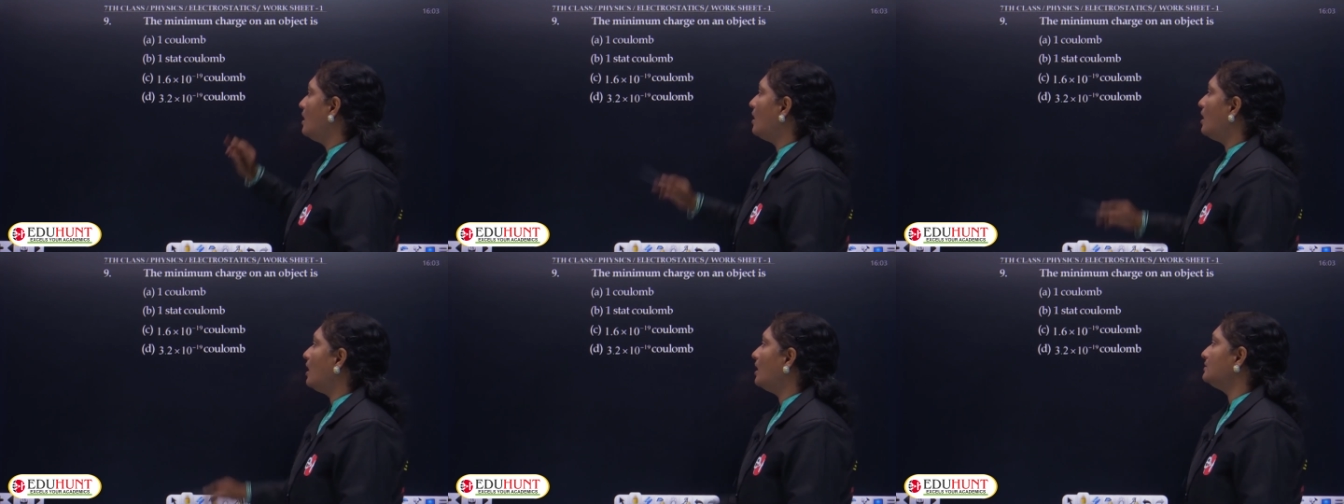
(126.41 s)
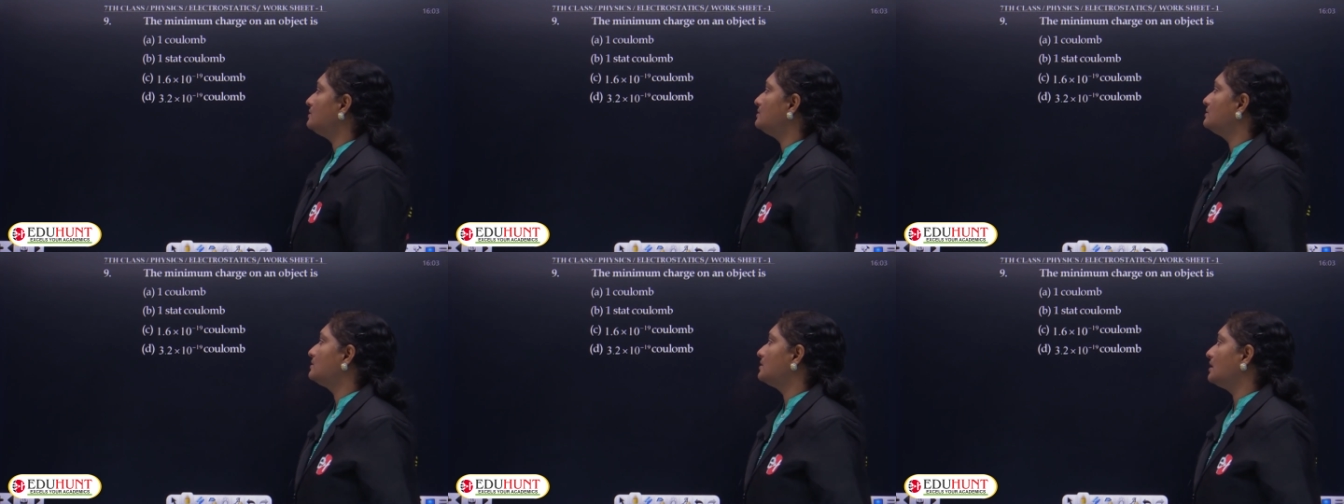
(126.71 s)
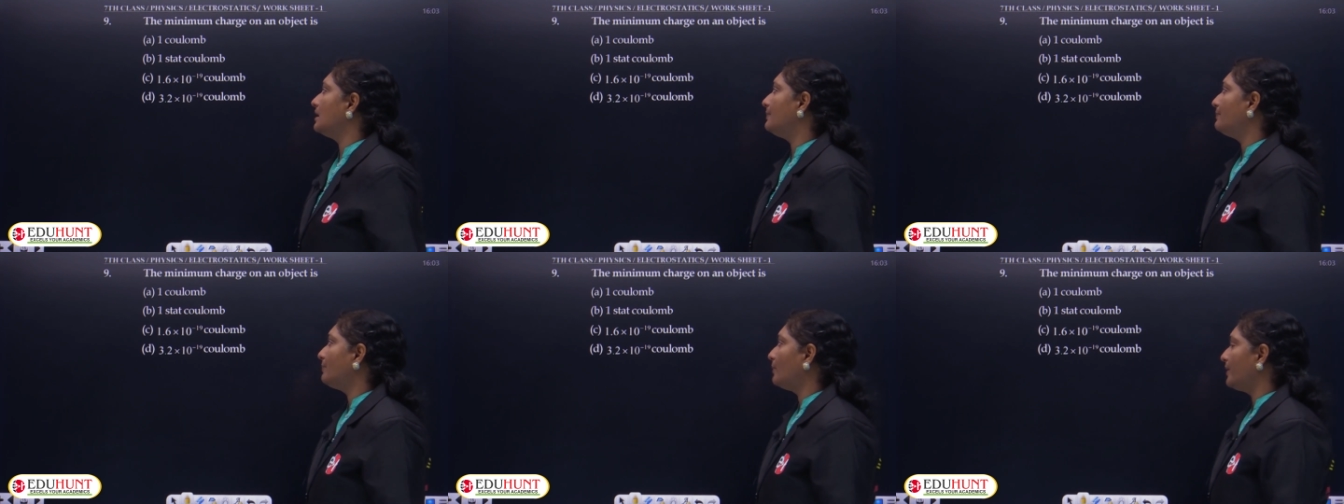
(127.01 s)
or
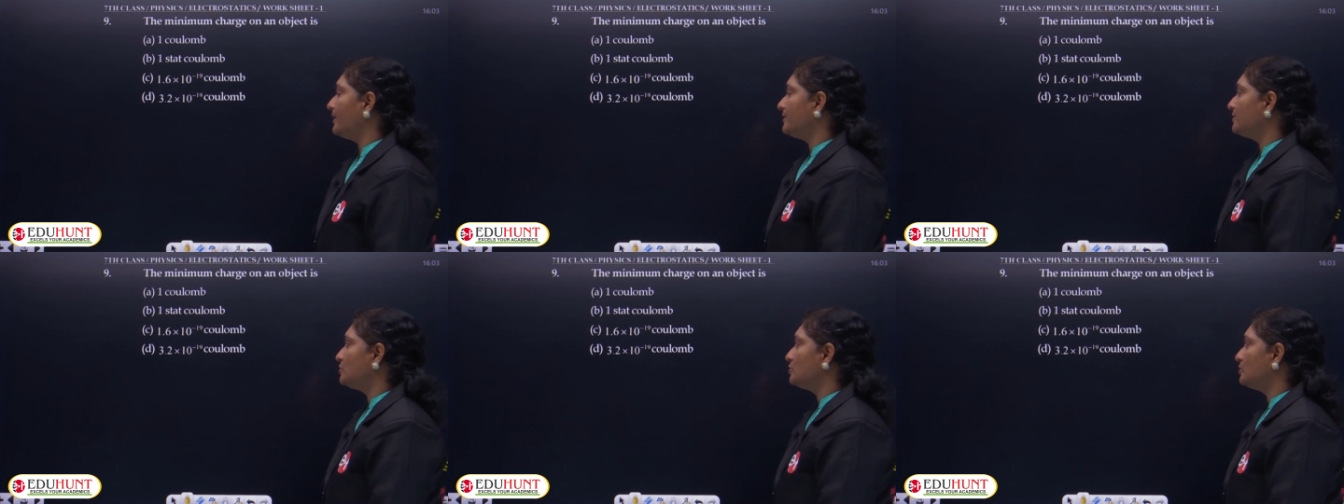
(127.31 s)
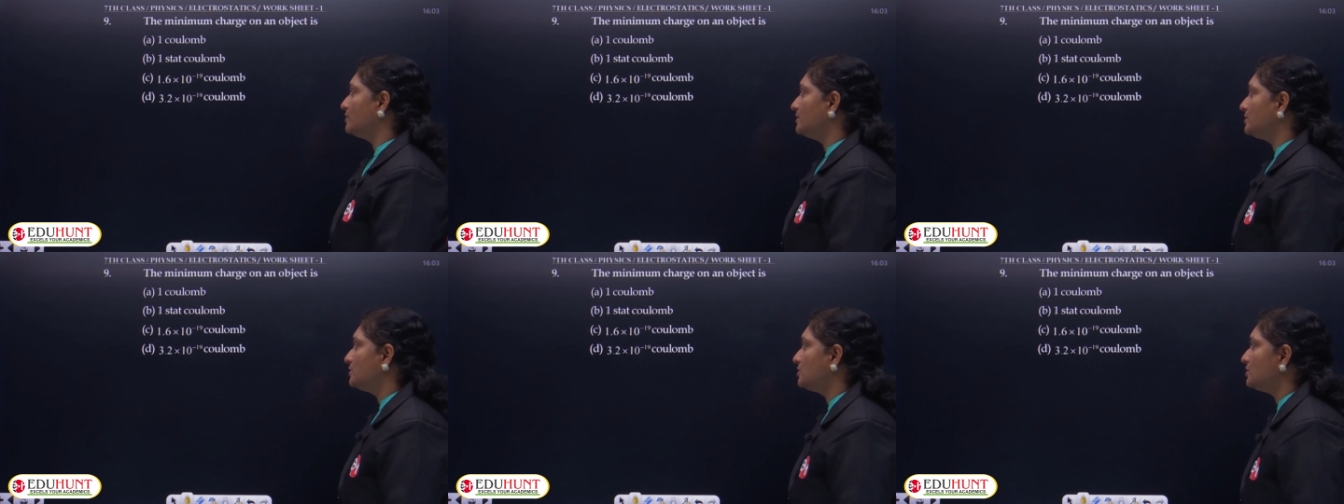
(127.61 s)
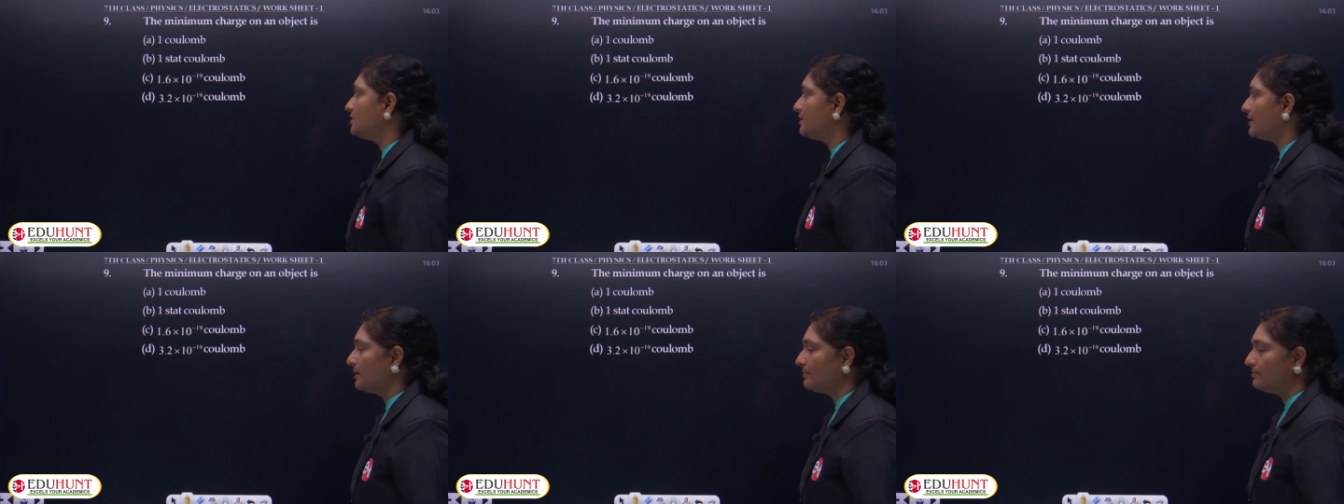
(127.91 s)
3.2
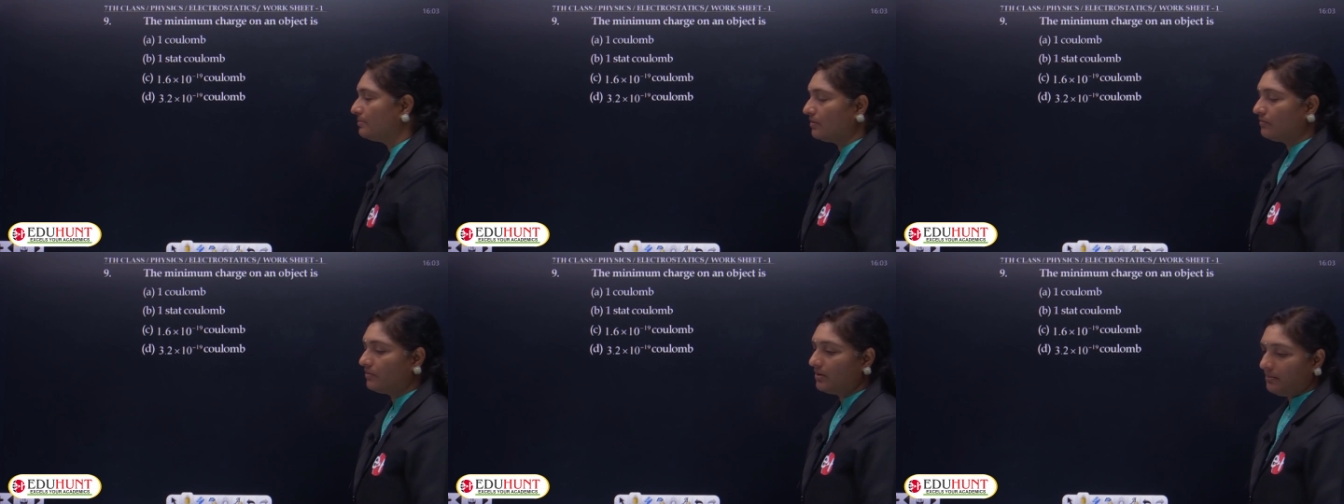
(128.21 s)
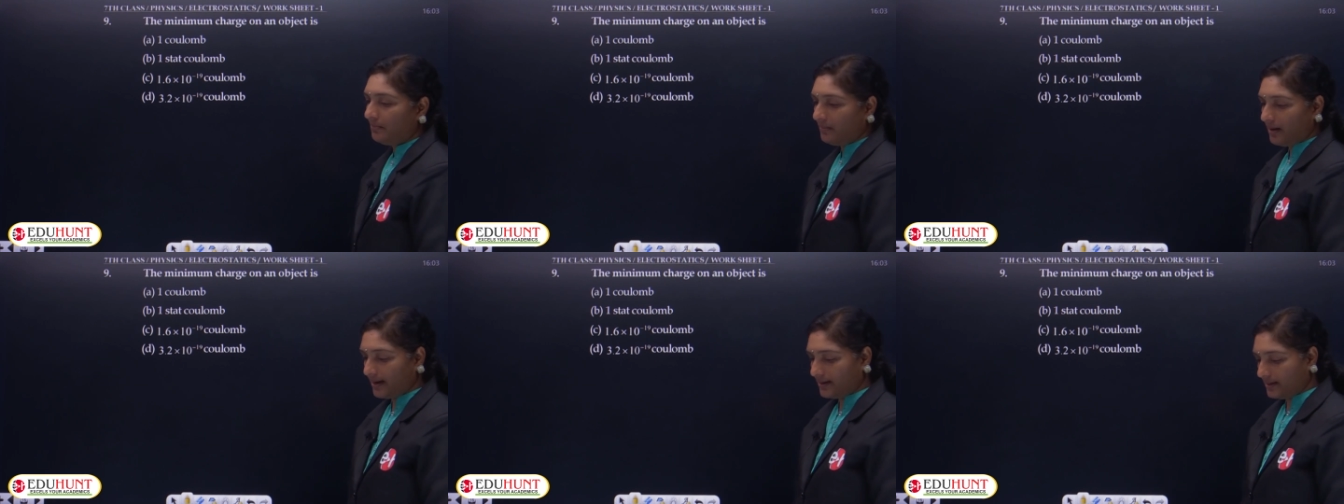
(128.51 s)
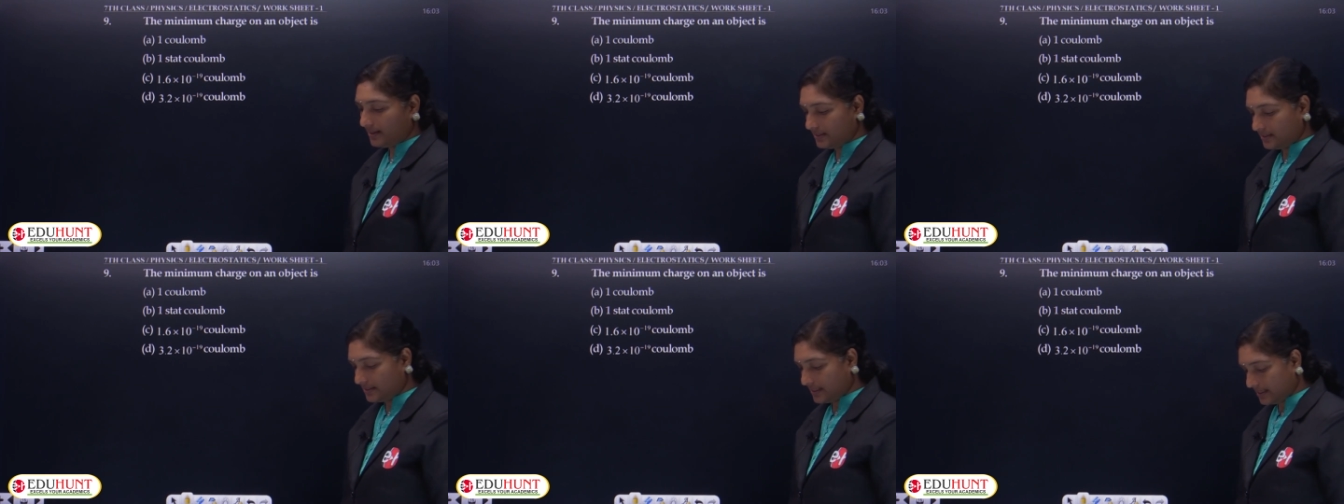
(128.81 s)
into 10 power
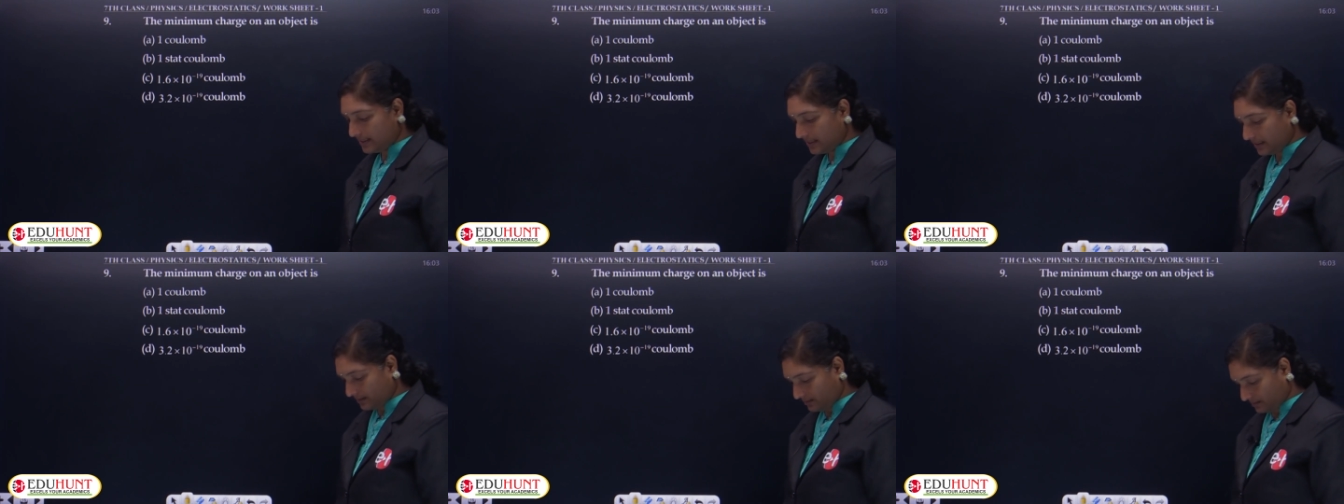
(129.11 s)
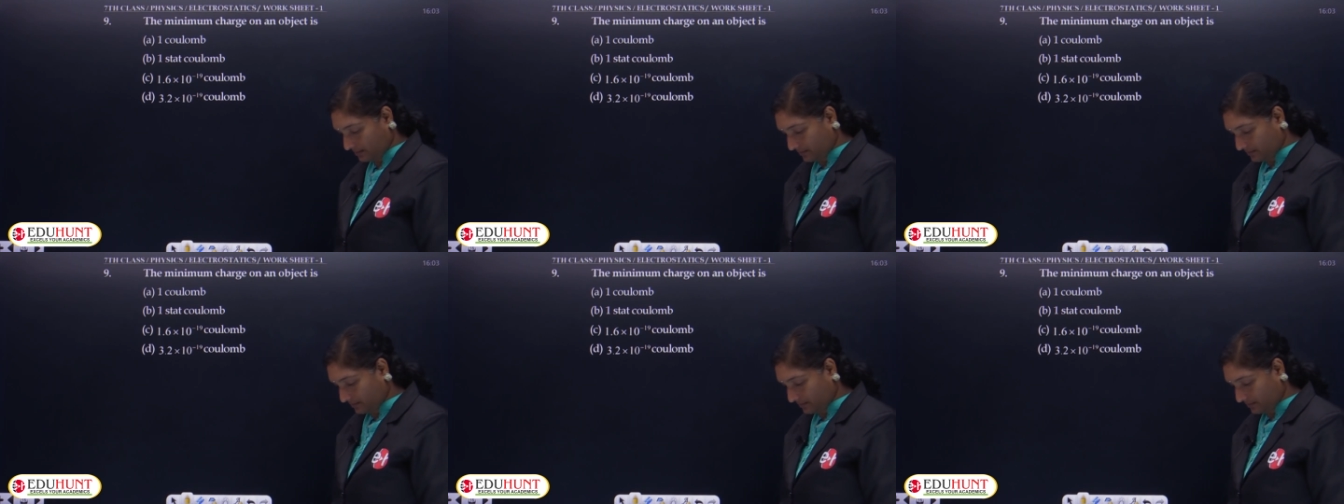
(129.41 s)
minus 19.